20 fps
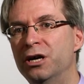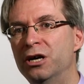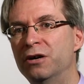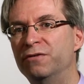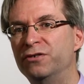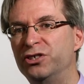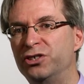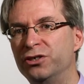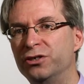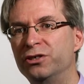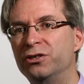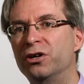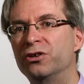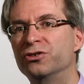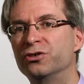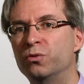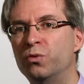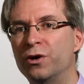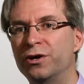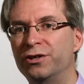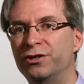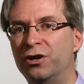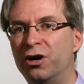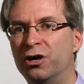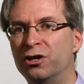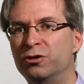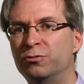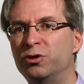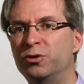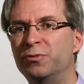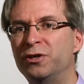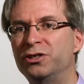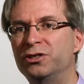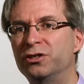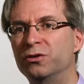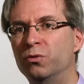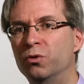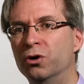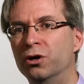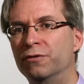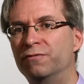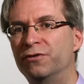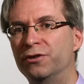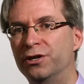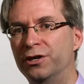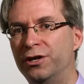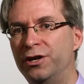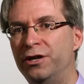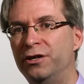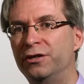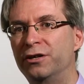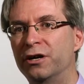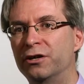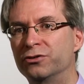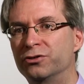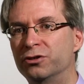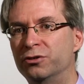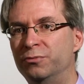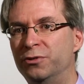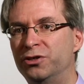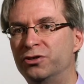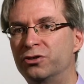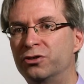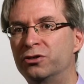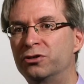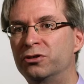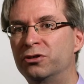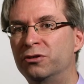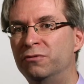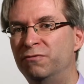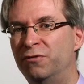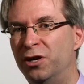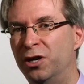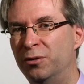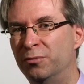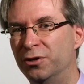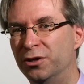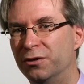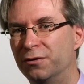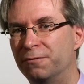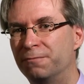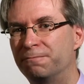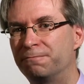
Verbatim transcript: The Facility also won an Honourable Mention Award from the Canadian Council of Ministers of the Environment.